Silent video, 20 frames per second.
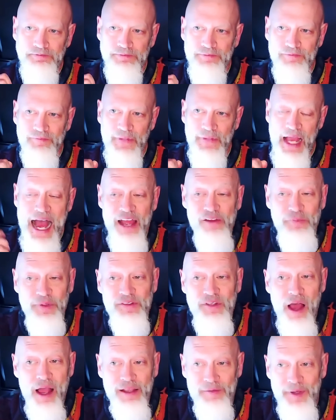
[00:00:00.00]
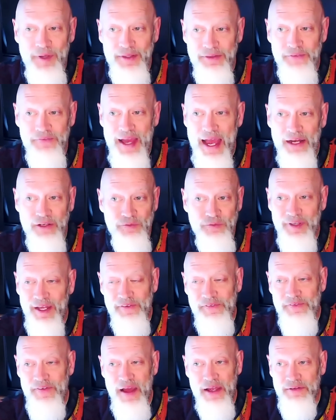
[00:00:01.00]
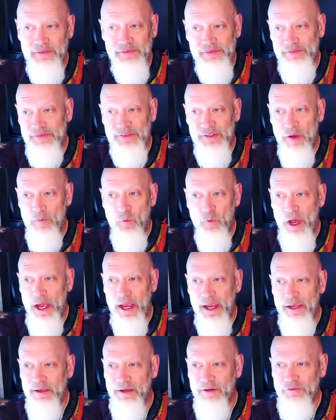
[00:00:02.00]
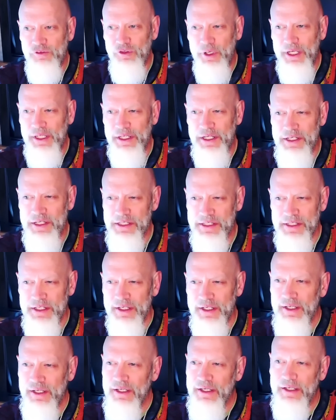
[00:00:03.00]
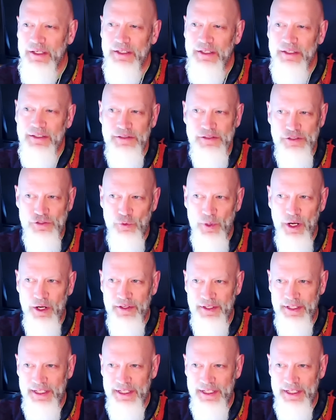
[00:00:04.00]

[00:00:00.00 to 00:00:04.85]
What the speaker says: I've been talking about the fact we got to find some way of doing this to where